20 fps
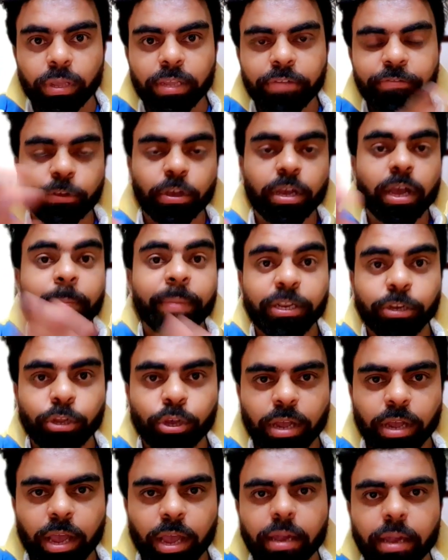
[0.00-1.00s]
If you're coming in your
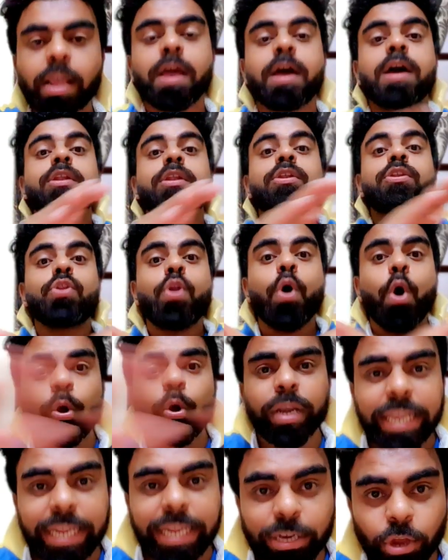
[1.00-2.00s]
car, no
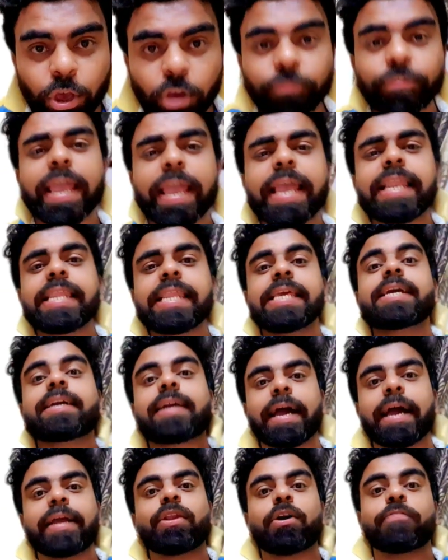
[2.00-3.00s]
need of any
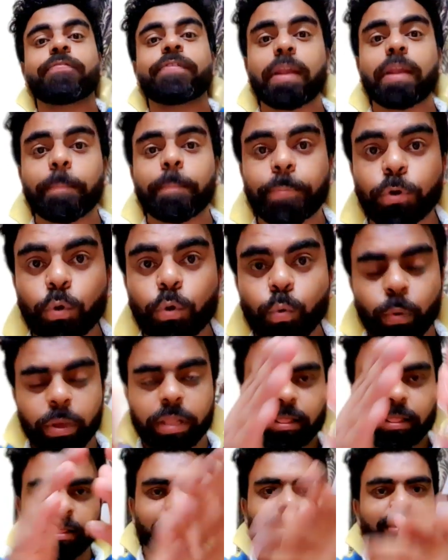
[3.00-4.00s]
kind of an
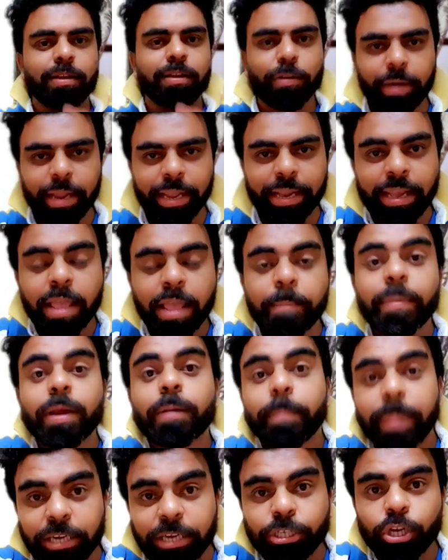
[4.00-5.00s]
approval. Alright, but
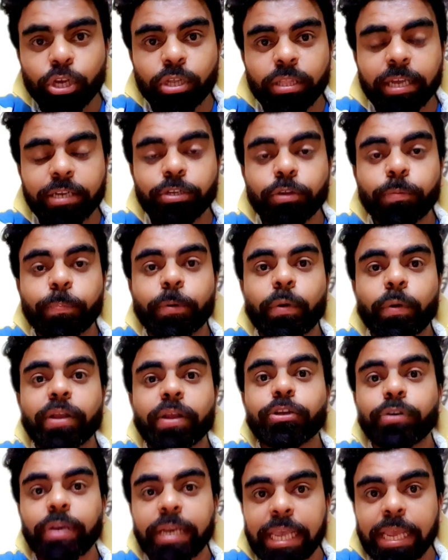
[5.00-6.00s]
make sure that you provide
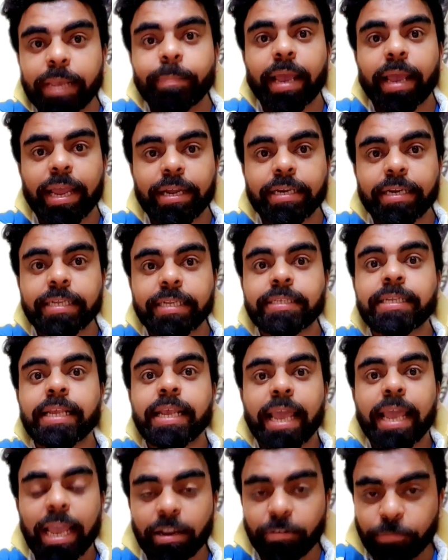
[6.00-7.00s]
your name, address
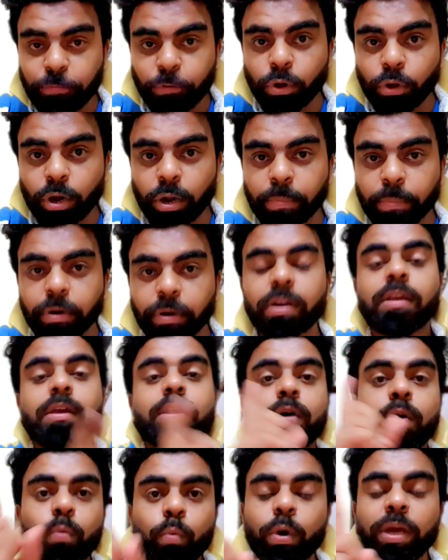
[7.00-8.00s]
and phone number.
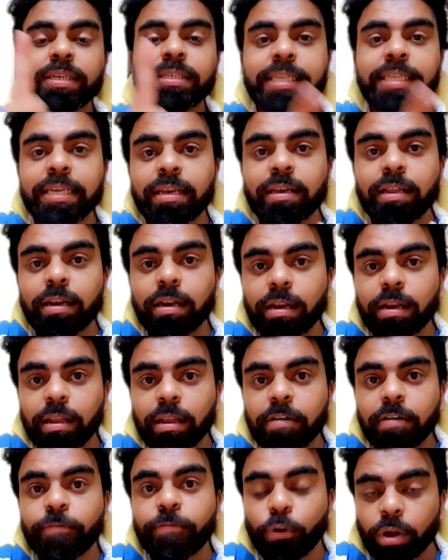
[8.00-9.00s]
One single
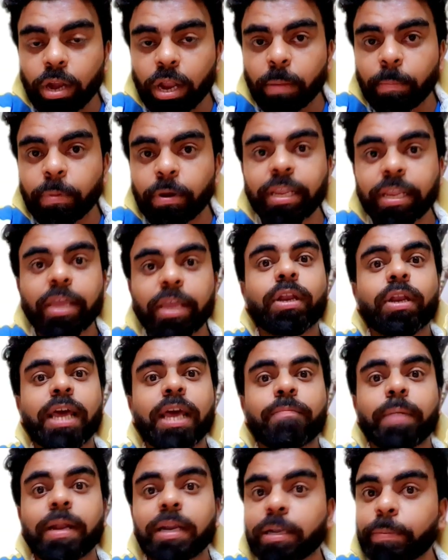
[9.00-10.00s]
phone number cannot have
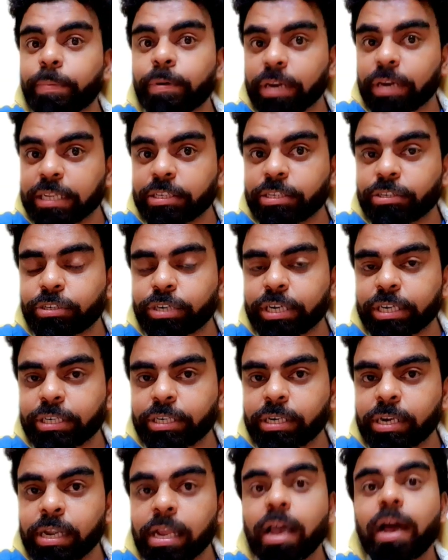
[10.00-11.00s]
multiple
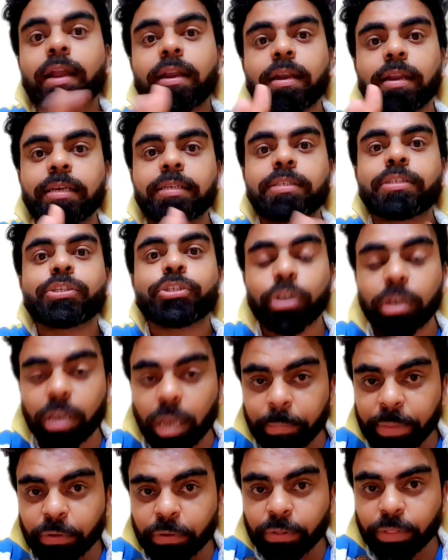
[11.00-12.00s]
registration unless you're
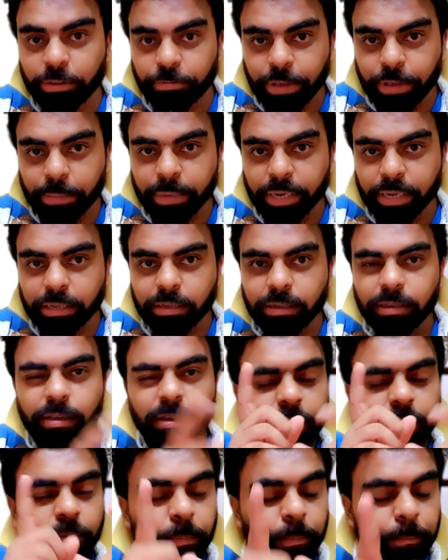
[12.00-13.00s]
coming with a family.
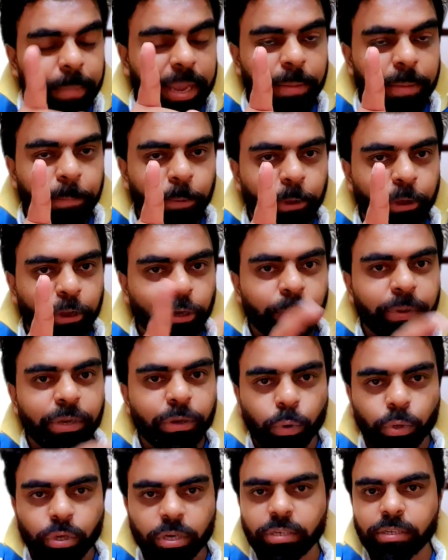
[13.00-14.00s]
Main point to be
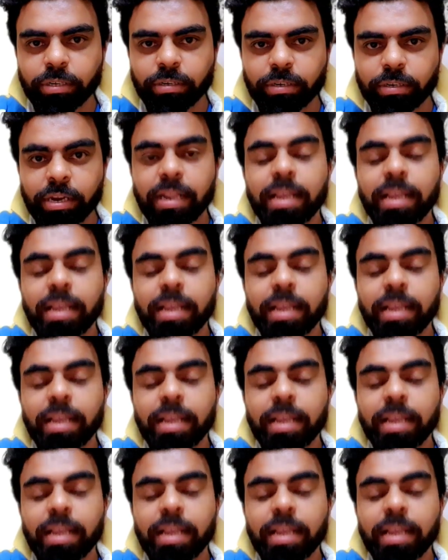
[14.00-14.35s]
noted here.